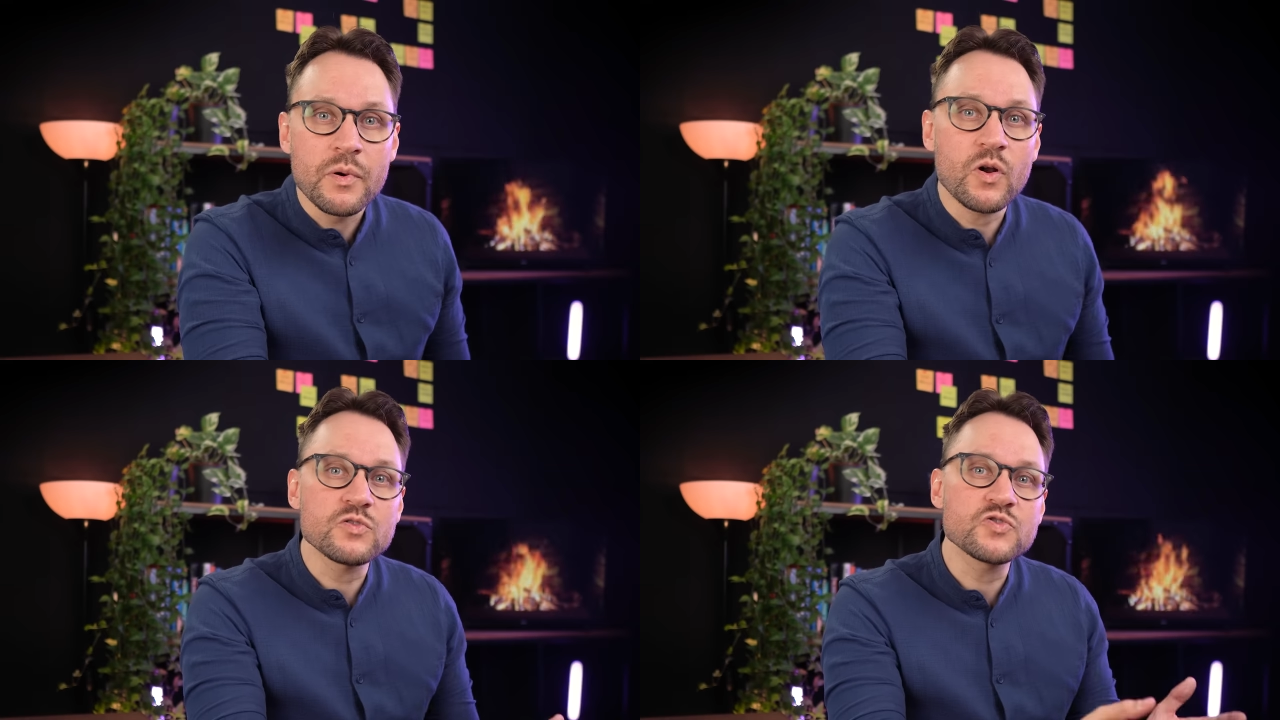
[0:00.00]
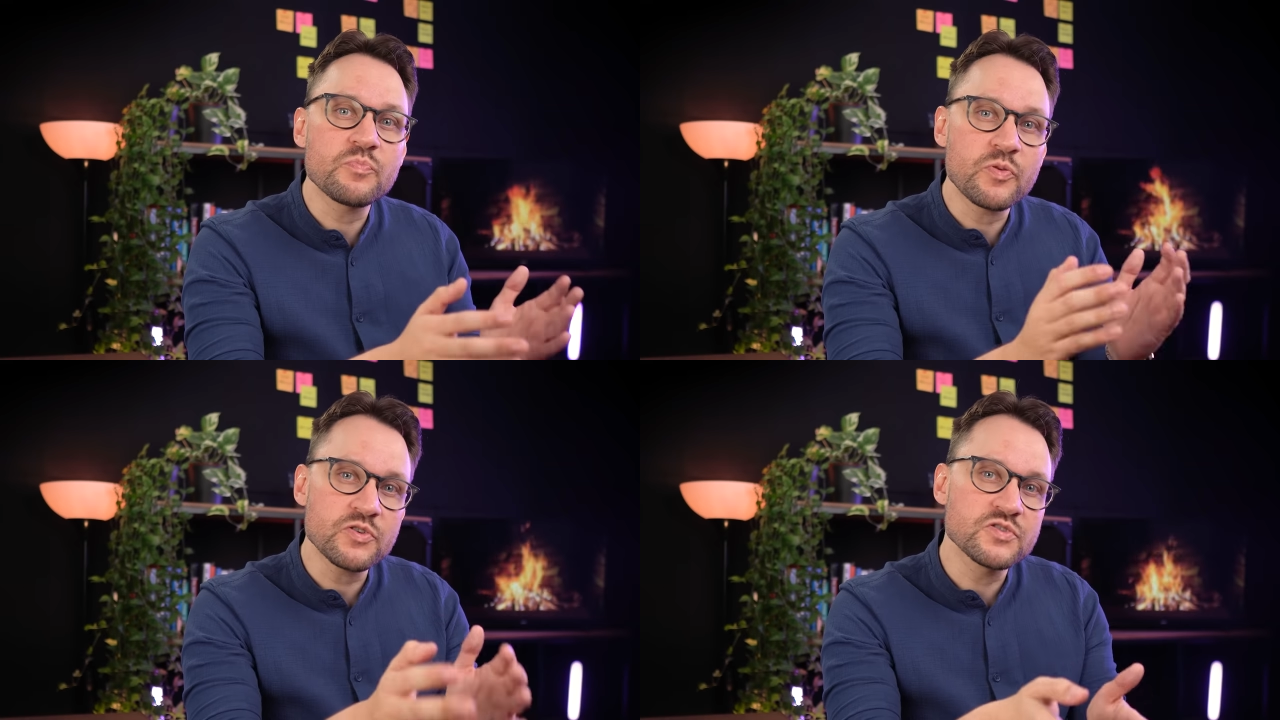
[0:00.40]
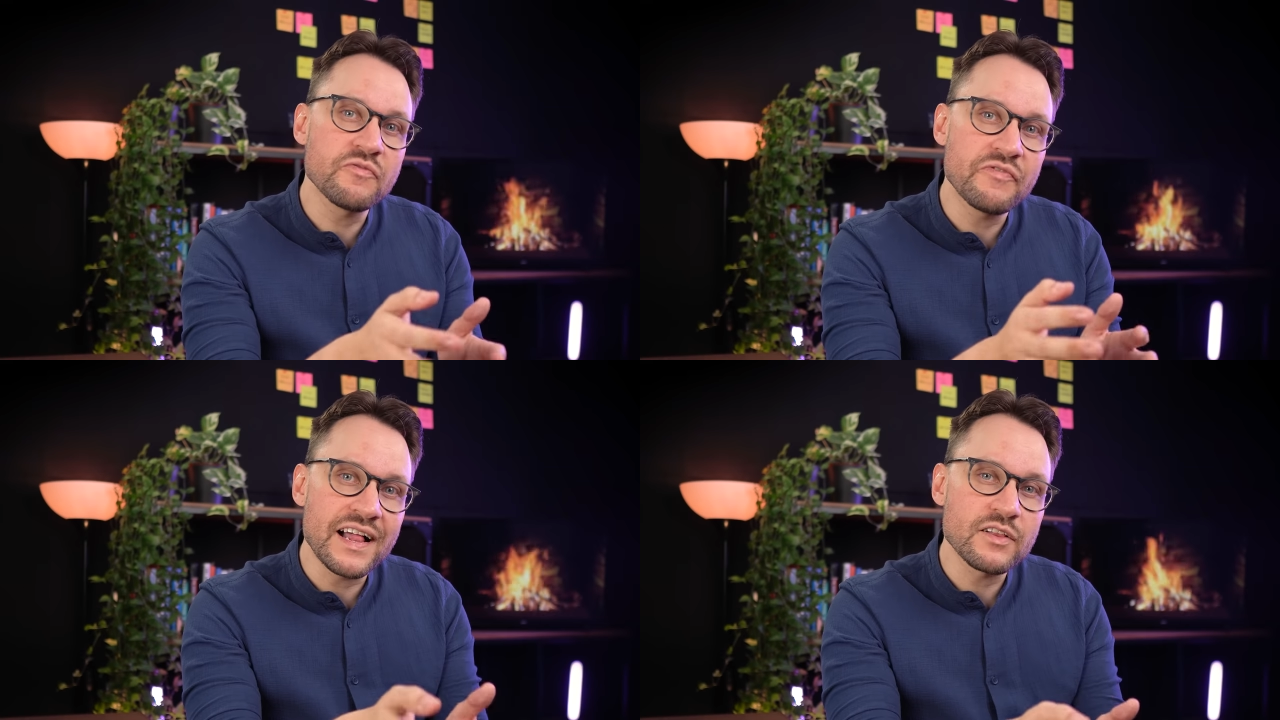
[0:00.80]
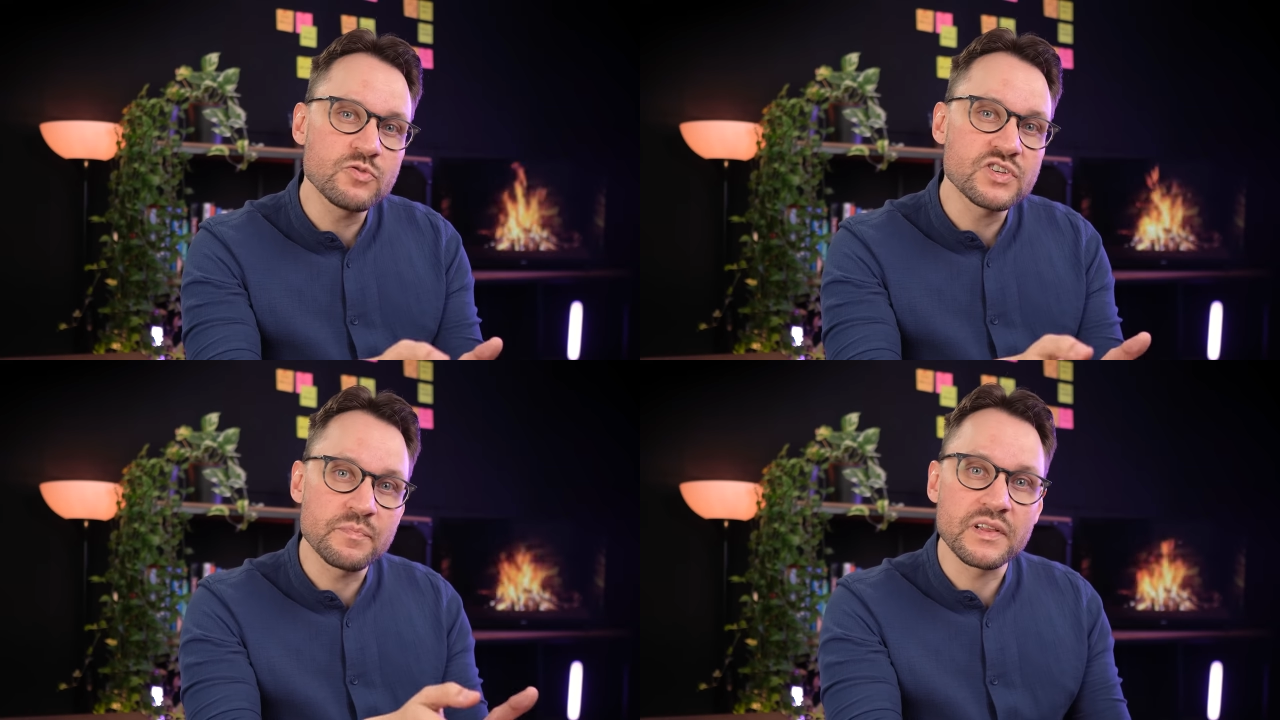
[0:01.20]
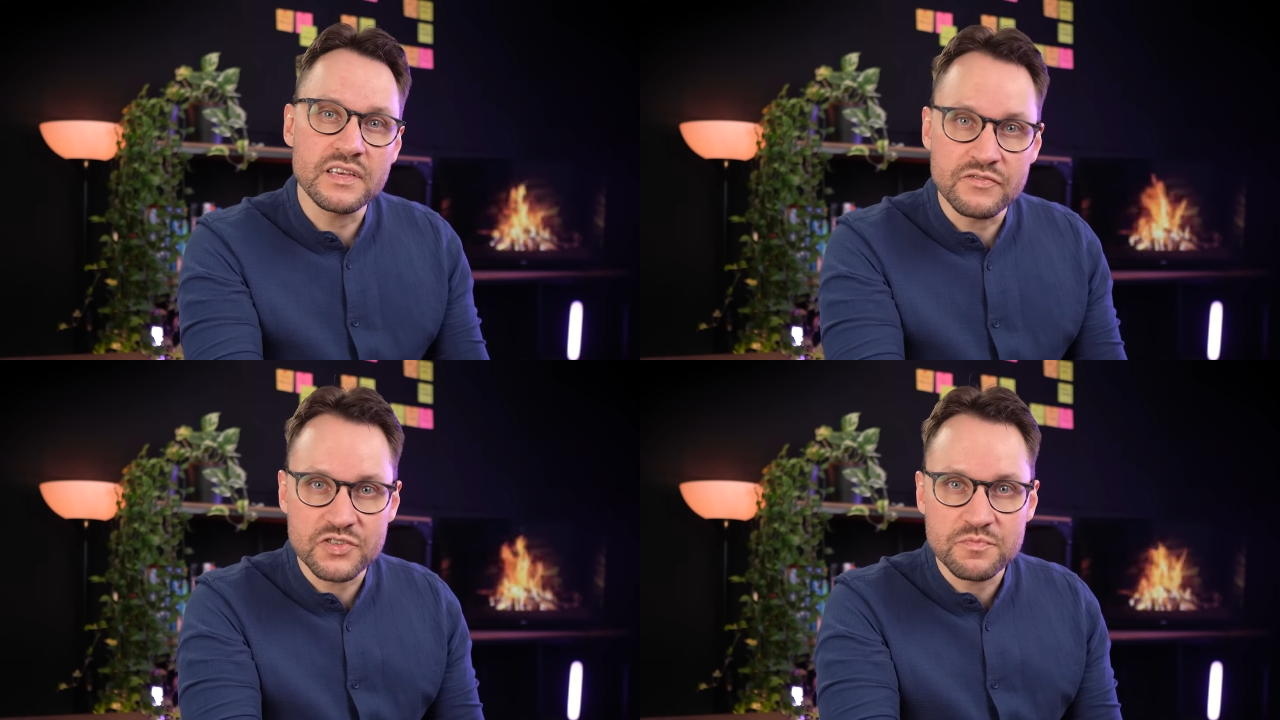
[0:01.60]
but also personal values and
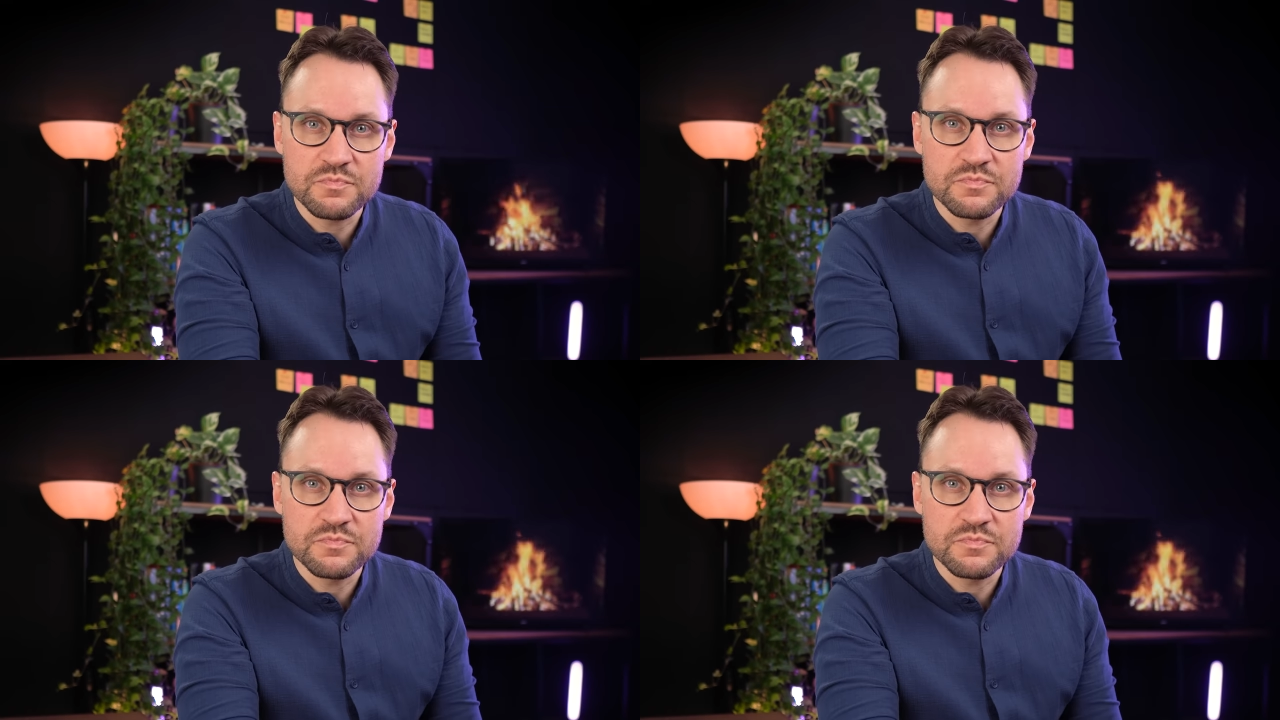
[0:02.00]
beliefs.